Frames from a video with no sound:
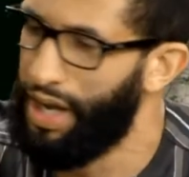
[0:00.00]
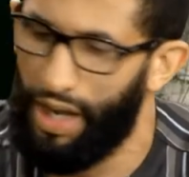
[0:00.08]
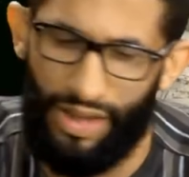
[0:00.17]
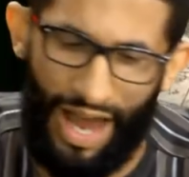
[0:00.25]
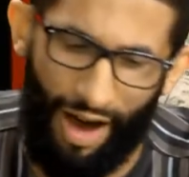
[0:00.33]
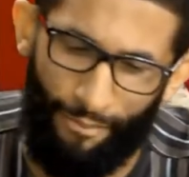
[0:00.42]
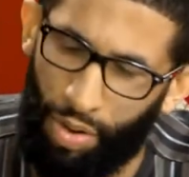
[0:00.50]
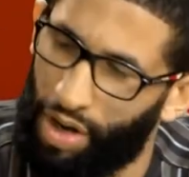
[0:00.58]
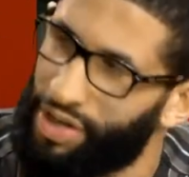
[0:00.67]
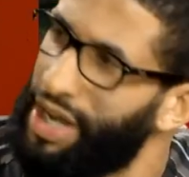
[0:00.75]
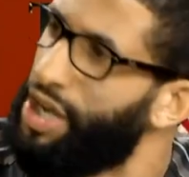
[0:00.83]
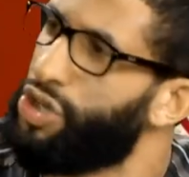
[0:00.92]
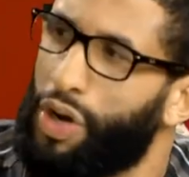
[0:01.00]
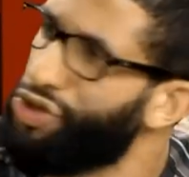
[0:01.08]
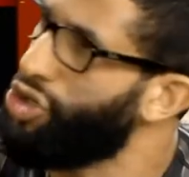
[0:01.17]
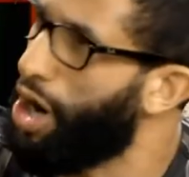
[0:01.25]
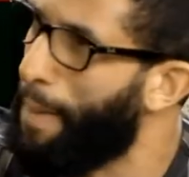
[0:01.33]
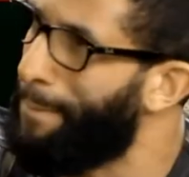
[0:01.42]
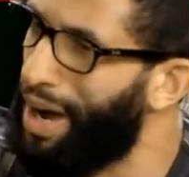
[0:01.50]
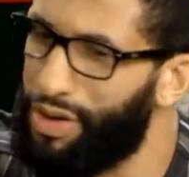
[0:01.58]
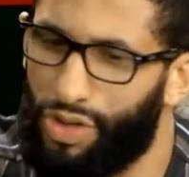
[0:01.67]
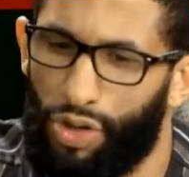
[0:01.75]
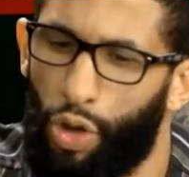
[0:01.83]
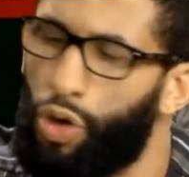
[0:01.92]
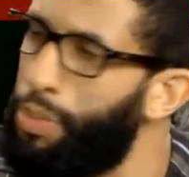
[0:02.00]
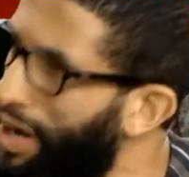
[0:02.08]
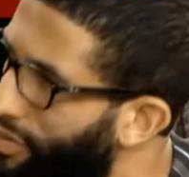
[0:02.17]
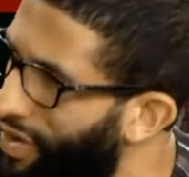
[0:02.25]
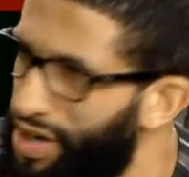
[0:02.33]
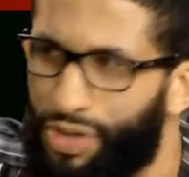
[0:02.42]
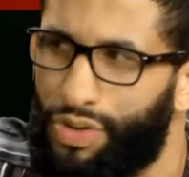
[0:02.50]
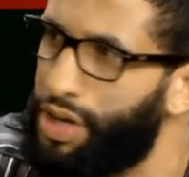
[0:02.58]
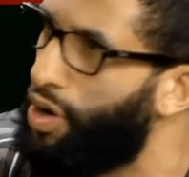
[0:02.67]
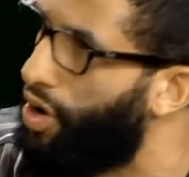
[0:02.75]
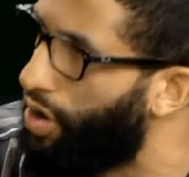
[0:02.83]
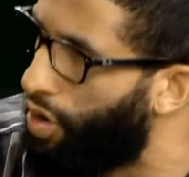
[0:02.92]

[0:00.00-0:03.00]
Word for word: they have bought. So it's not about local manufacturing or,